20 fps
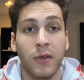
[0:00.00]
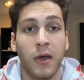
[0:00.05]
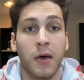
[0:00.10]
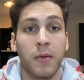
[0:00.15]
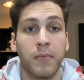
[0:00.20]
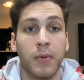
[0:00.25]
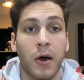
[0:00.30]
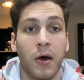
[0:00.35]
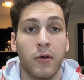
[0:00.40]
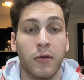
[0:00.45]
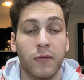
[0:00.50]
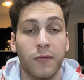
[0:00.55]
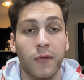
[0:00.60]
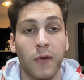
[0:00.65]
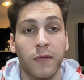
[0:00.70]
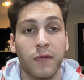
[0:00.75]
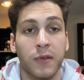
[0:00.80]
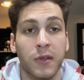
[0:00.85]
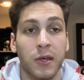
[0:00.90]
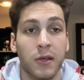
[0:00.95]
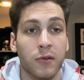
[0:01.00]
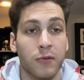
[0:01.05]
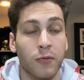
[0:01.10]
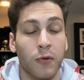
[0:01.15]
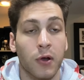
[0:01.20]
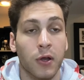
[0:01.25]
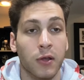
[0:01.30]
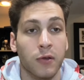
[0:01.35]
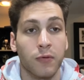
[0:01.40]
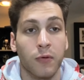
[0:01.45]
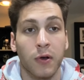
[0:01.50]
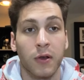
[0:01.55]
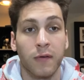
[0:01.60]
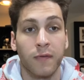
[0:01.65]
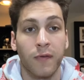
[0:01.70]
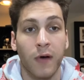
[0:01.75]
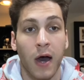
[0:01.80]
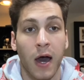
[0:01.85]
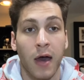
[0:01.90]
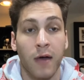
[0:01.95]
10 pounds, 15, 20,
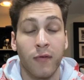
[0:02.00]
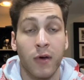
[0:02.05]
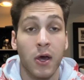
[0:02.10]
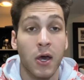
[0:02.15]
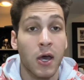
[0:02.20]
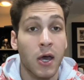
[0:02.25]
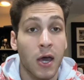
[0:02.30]
25.